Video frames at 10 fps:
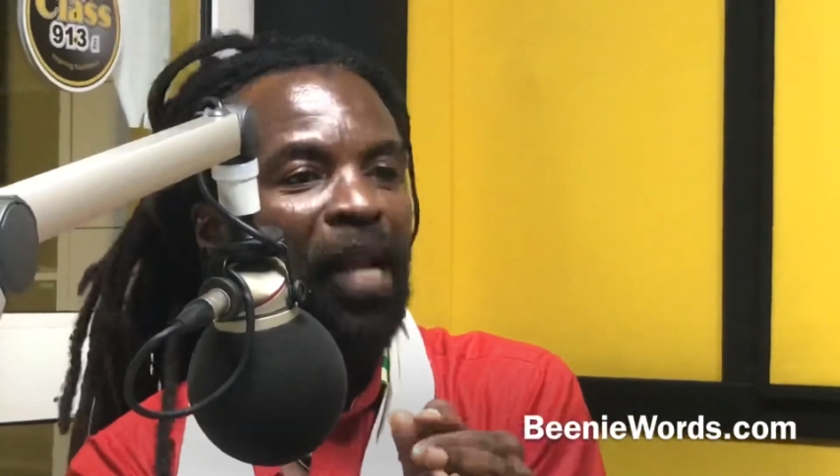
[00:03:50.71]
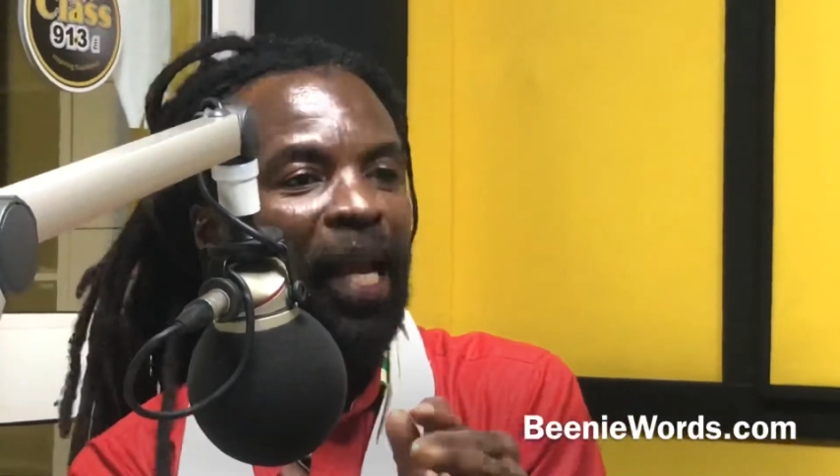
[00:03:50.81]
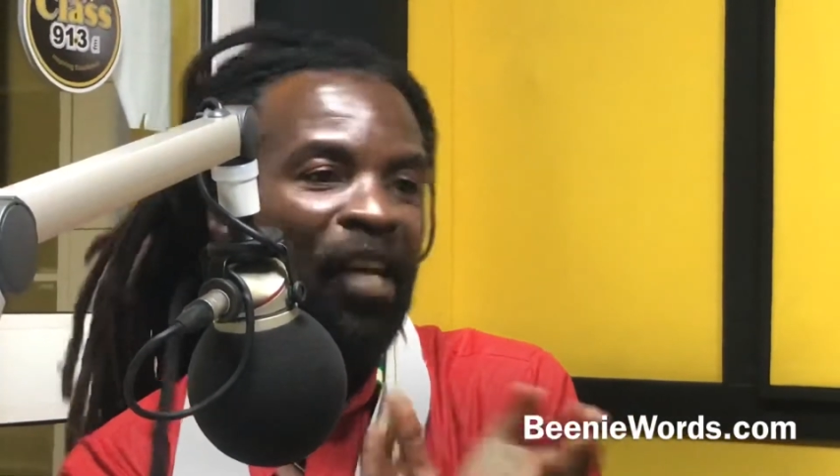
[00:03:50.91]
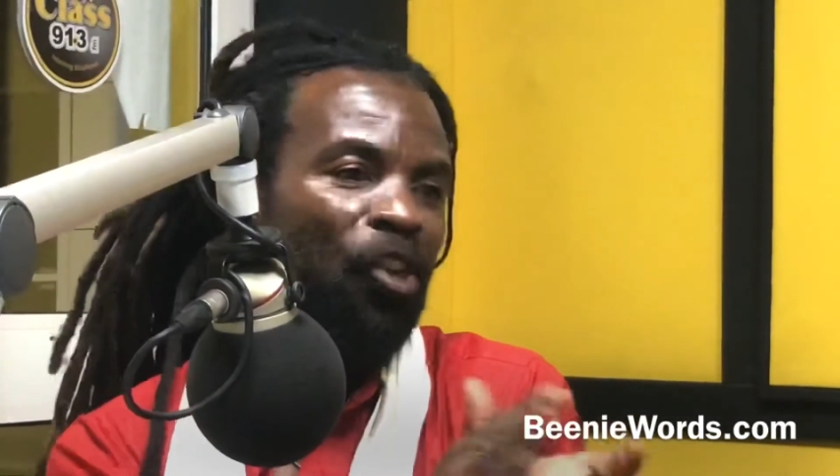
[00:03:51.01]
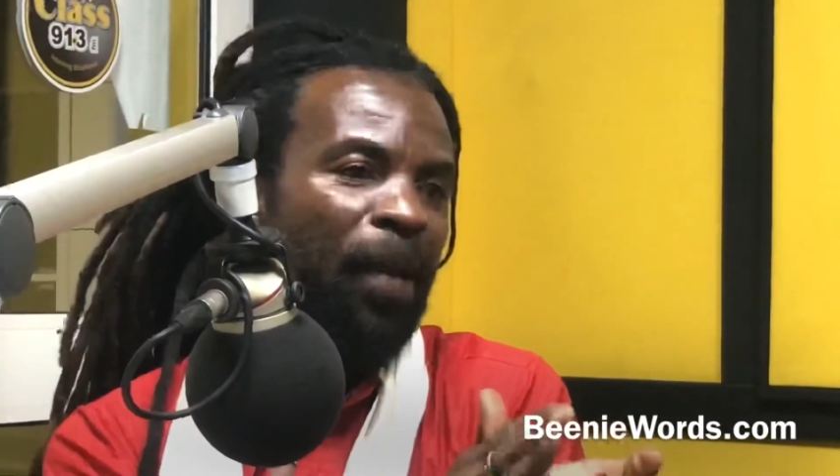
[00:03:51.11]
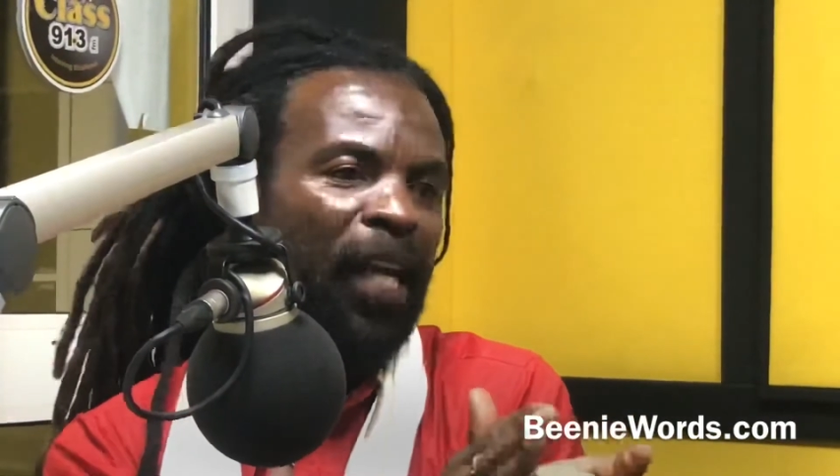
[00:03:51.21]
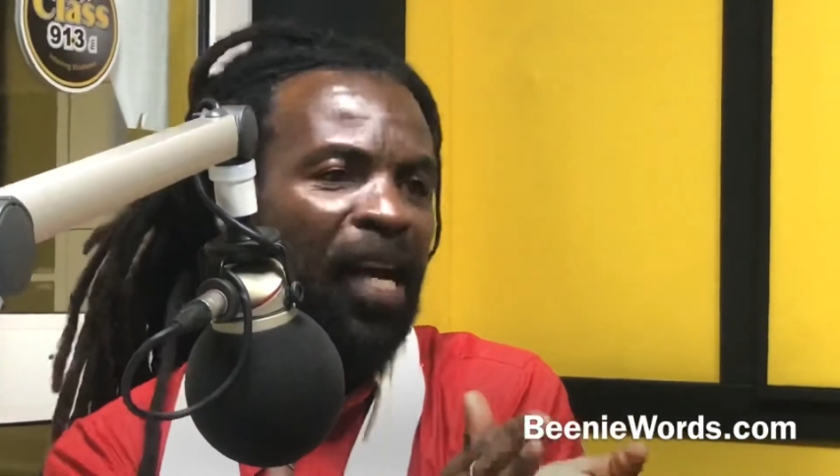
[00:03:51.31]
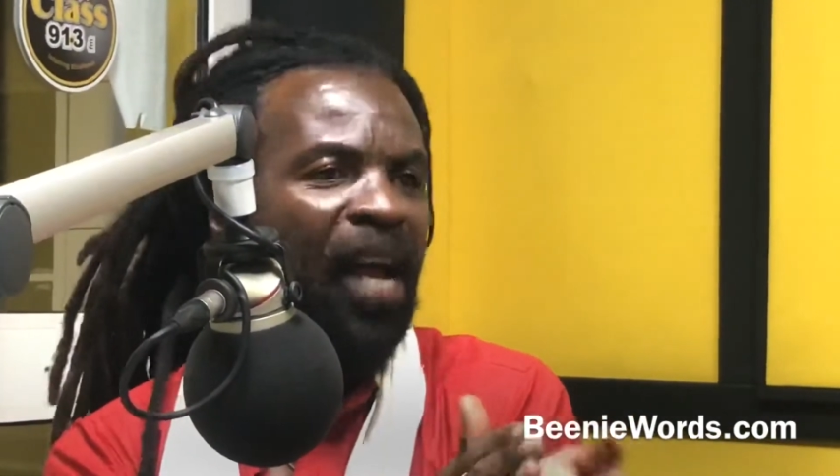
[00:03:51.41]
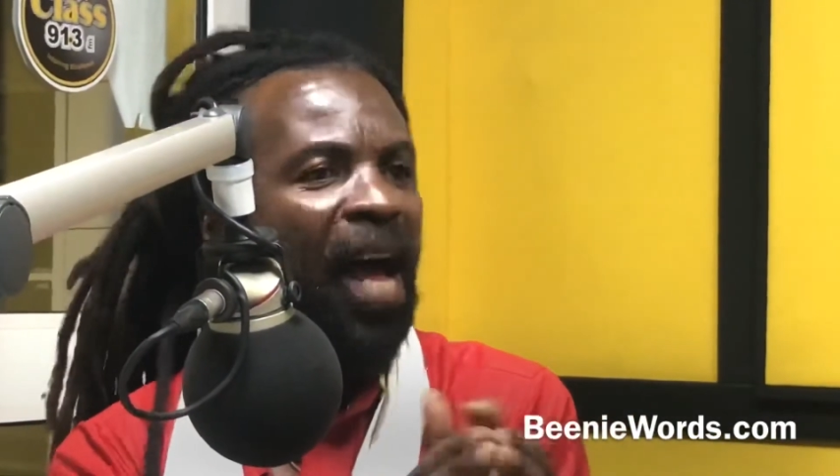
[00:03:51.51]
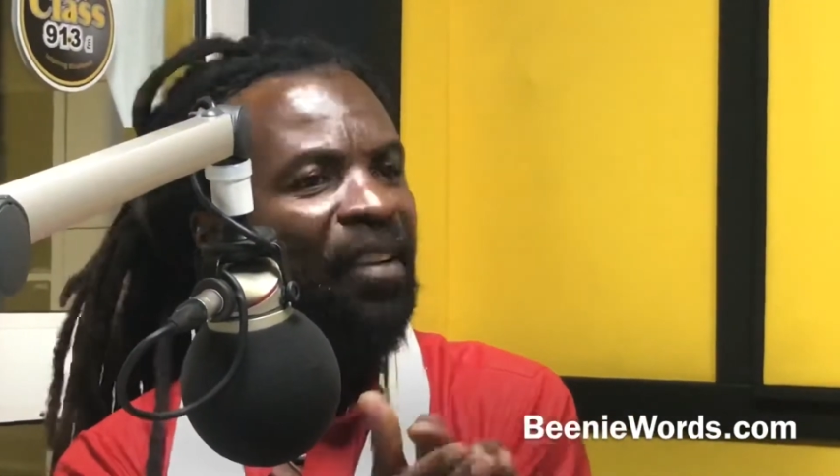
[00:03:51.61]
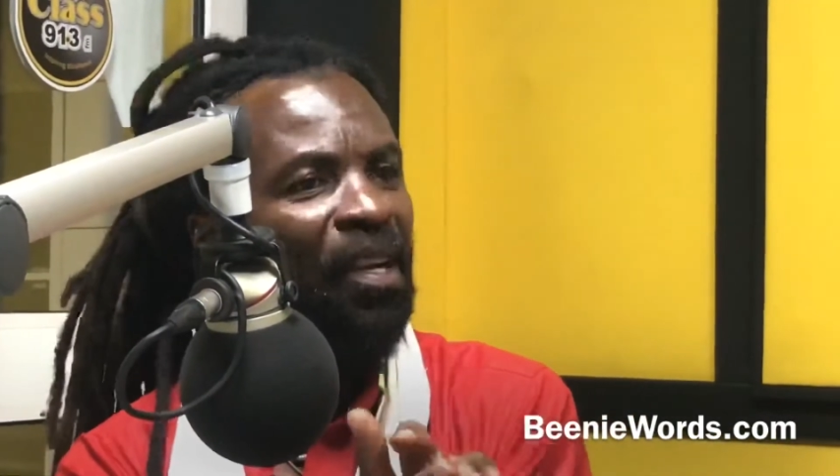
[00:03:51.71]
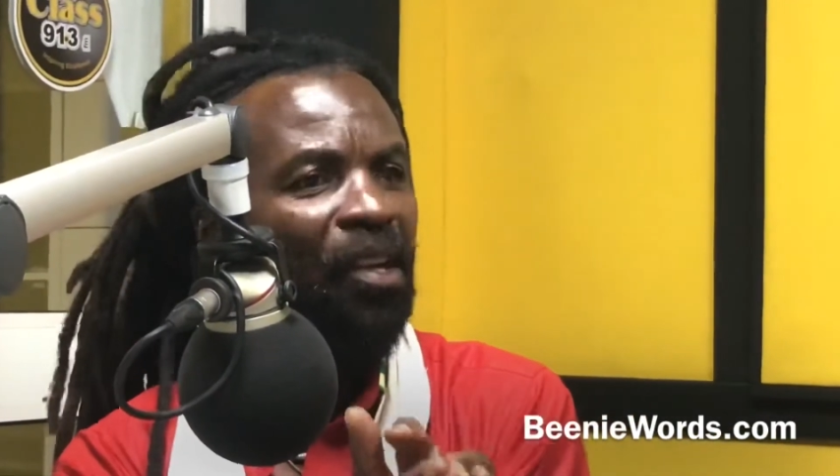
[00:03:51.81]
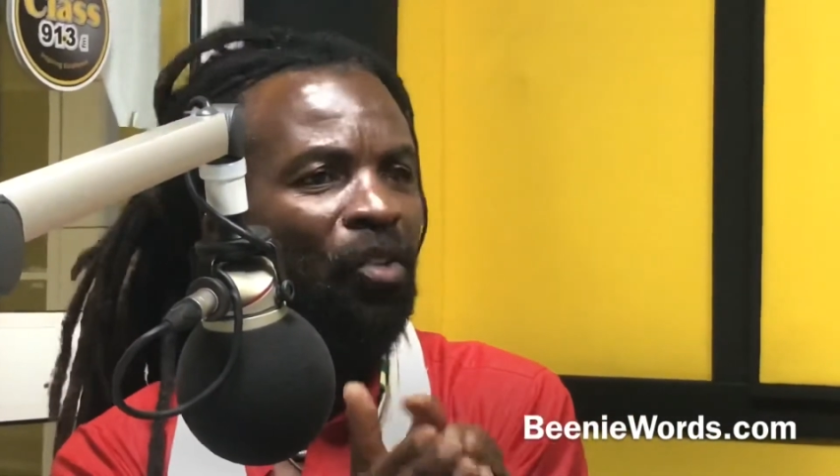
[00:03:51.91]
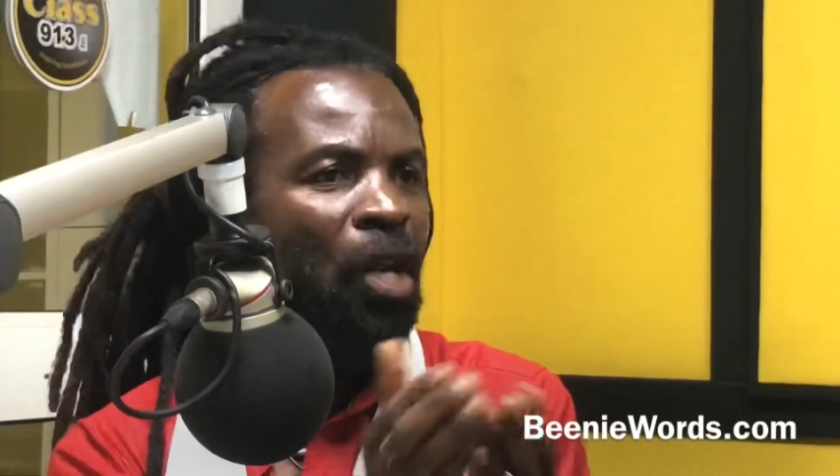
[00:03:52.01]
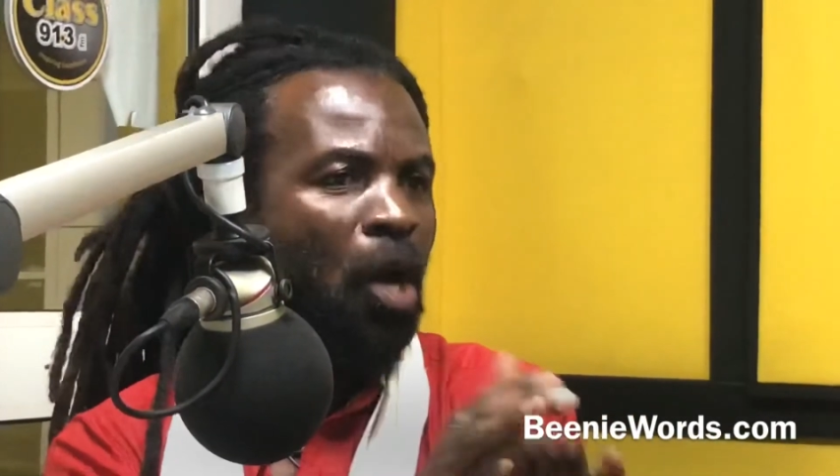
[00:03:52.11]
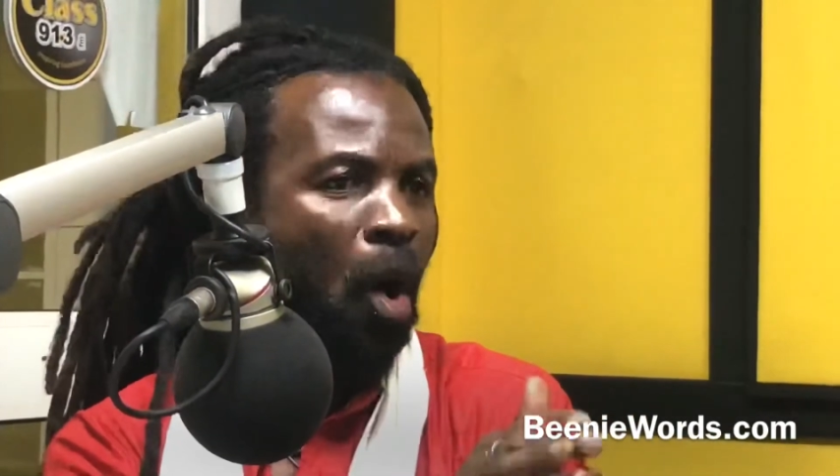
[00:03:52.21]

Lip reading: like a Jamaican artist,